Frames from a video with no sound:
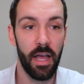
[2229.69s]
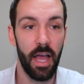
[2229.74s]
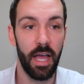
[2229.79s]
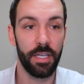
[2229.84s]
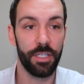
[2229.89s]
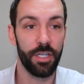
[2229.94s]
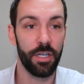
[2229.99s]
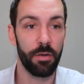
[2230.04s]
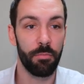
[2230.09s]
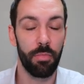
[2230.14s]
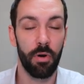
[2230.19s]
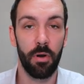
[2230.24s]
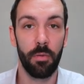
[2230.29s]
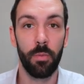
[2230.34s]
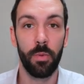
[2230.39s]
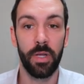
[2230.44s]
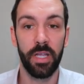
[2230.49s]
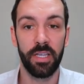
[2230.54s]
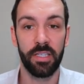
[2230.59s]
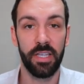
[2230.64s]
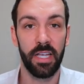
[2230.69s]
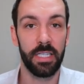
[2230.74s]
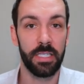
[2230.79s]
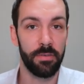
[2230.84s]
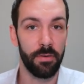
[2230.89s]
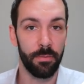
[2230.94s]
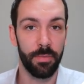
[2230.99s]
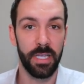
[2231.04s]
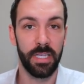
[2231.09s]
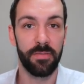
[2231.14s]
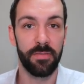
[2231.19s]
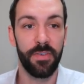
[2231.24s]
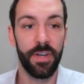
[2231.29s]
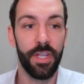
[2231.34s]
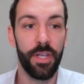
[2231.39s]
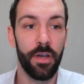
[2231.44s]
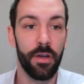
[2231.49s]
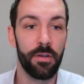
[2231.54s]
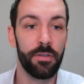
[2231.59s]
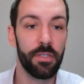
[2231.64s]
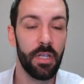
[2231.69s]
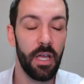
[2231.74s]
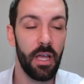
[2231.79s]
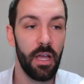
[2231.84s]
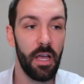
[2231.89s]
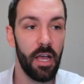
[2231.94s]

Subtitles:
as you could probably sense from these videos.